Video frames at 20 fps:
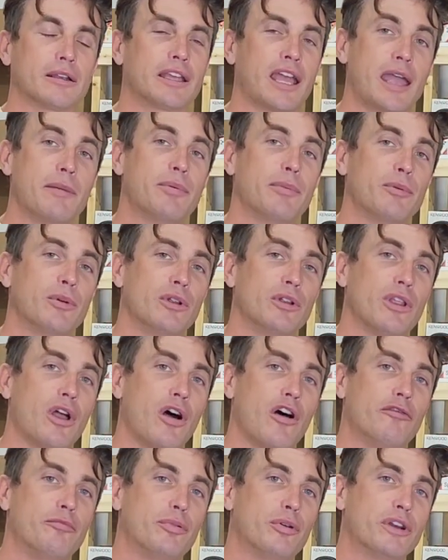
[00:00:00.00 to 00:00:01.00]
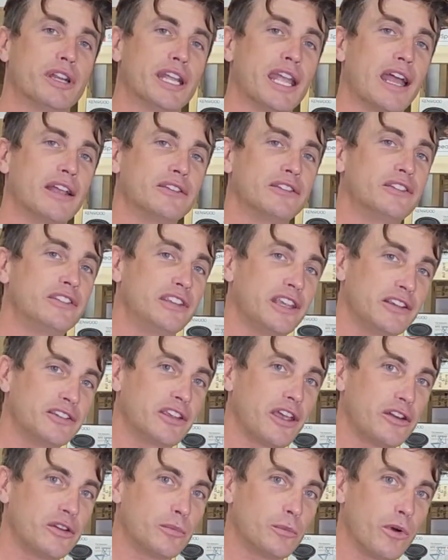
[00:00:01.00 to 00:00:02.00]
capable of putting out
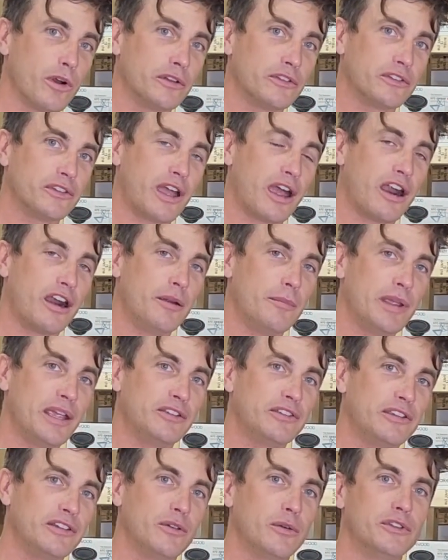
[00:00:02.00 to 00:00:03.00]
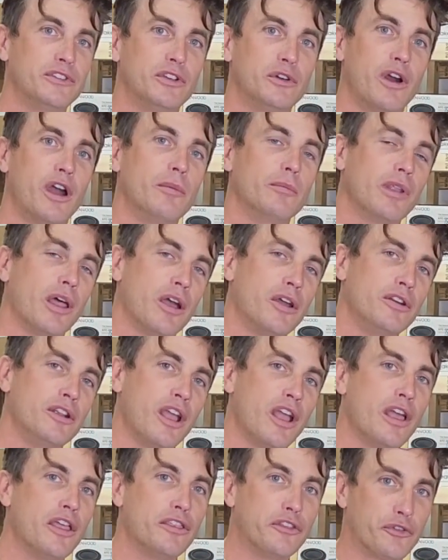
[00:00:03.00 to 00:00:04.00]
600 watts RMS into a 2 ohm load,
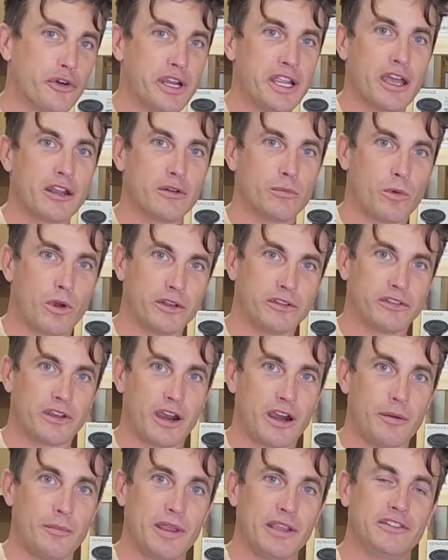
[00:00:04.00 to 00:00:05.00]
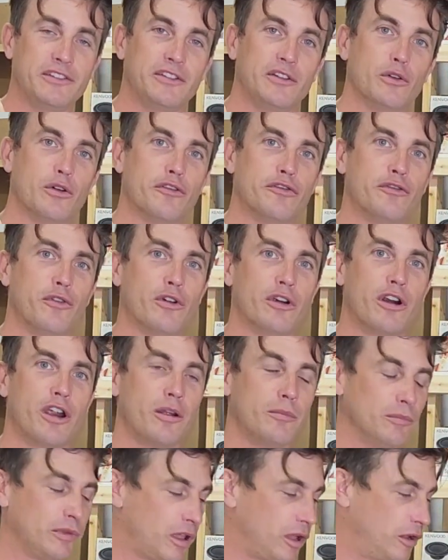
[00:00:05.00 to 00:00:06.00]
300 watts RMS into a 4
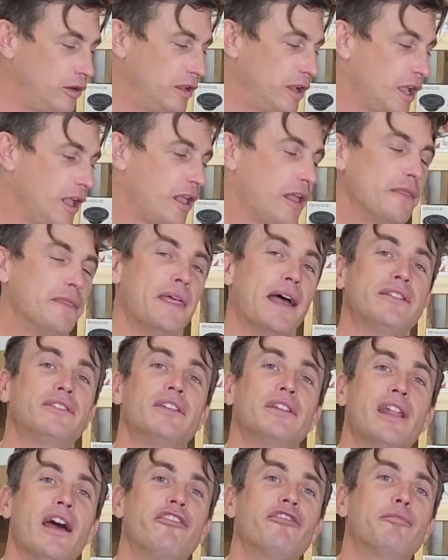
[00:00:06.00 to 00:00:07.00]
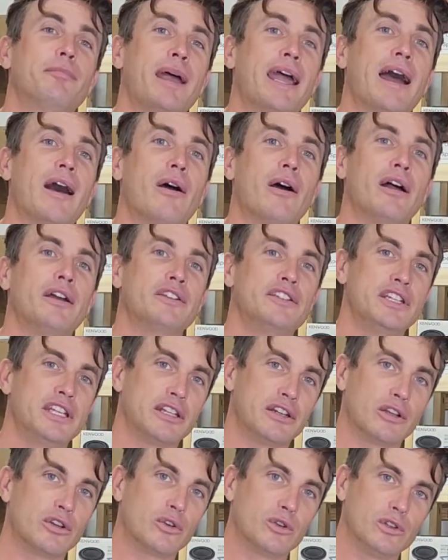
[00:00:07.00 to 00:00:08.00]
ohm load. That's enough power to
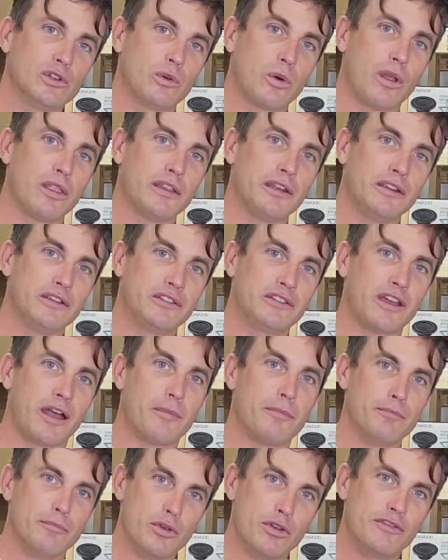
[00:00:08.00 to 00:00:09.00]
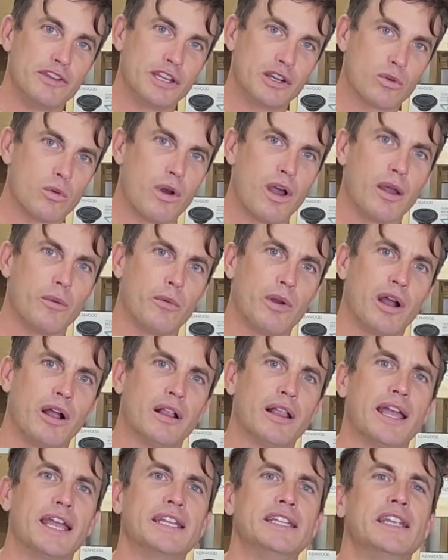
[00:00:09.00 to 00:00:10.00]
get a good quality sub moving quite
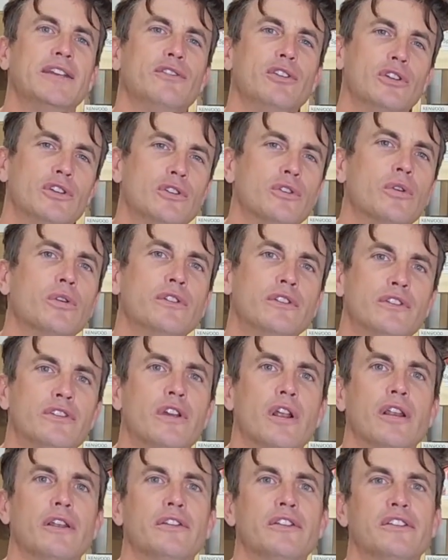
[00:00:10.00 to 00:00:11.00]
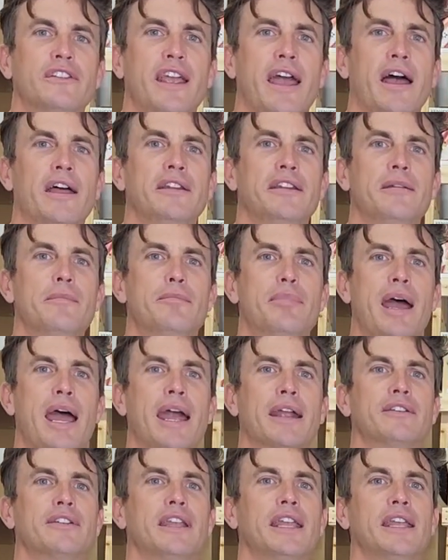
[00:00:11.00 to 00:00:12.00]
well and give you good solid sound
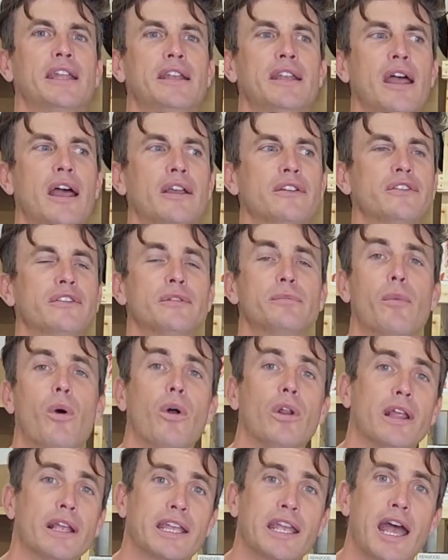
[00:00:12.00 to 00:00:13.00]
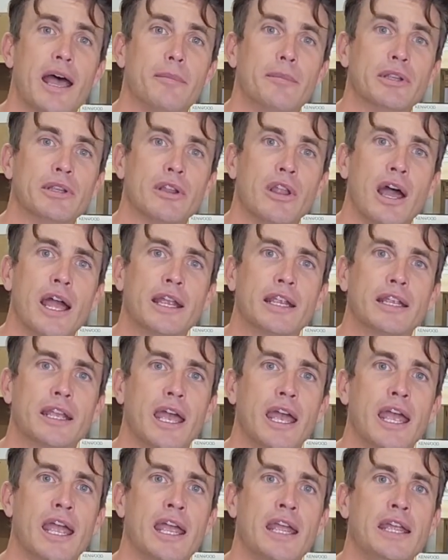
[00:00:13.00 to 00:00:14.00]
impact in a smaller cabin like
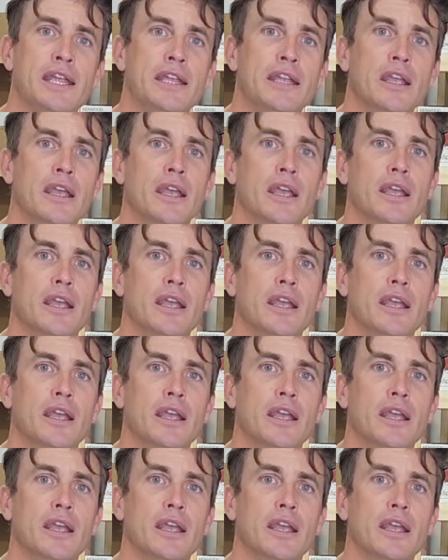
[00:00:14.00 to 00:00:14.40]
a